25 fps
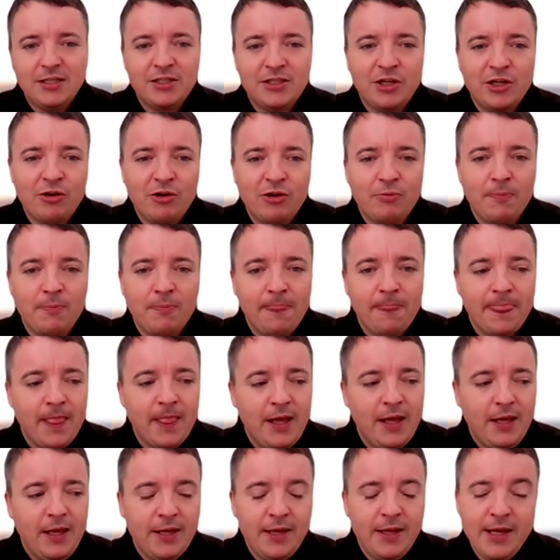So
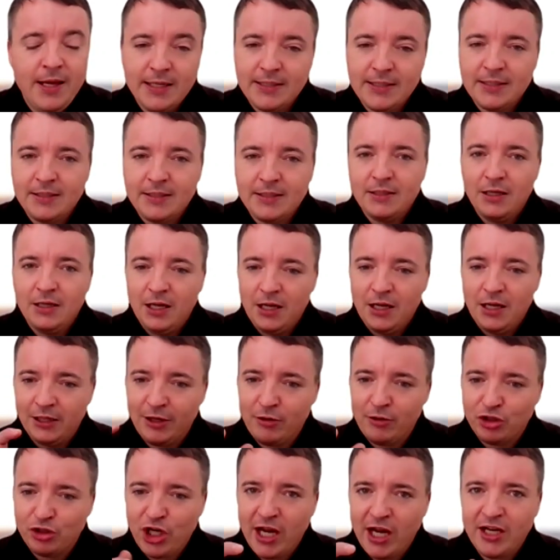yes,
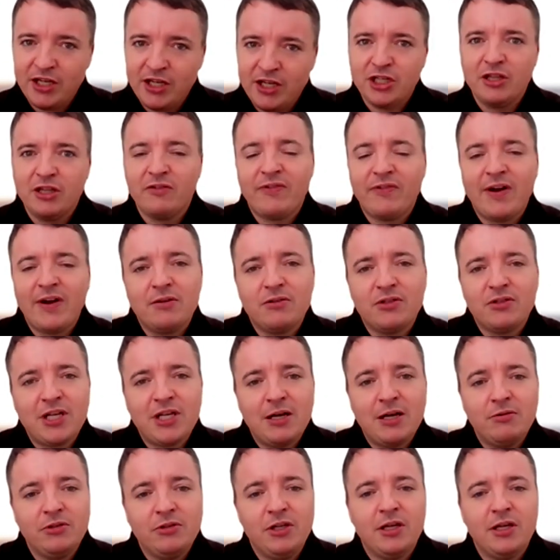little change in the vowel
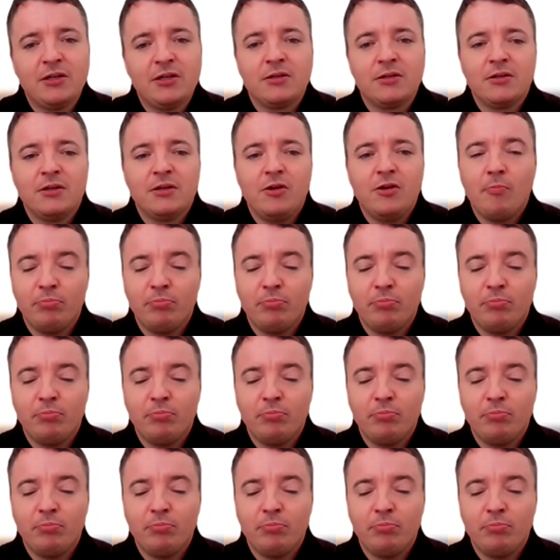sound can